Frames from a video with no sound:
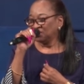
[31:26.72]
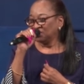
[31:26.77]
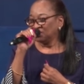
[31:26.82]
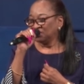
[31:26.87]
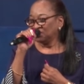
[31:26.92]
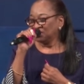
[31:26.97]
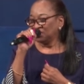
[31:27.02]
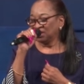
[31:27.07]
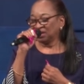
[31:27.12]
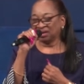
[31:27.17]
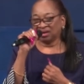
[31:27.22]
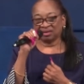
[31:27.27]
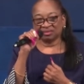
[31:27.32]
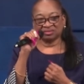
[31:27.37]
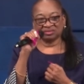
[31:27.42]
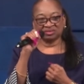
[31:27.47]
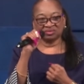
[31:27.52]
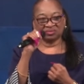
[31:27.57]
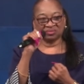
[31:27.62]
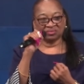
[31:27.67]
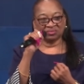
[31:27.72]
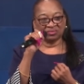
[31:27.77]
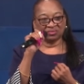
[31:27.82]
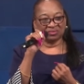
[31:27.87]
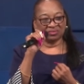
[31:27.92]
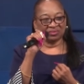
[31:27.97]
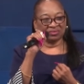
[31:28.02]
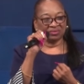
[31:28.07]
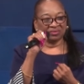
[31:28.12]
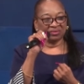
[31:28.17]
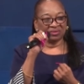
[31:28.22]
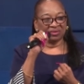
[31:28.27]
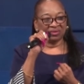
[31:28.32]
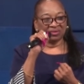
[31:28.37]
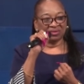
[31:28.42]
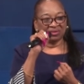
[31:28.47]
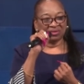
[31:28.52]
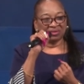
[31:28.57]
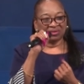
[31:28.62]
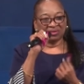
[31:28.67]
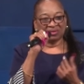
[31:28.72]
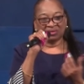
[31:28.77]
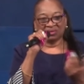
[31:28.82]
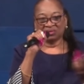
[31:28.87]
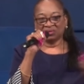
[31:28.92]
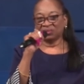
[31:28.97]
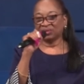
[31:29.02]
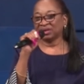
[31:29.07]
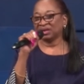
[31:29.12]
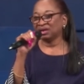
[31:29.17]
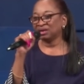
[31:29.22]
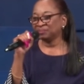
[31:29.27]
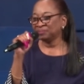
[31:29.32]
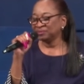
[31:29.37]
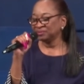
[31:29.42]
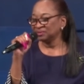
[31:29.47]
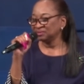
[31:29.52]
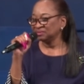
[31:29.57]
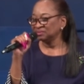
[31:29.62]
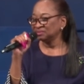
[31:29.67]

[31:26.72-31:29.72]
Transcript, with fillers: and asked you, What happened?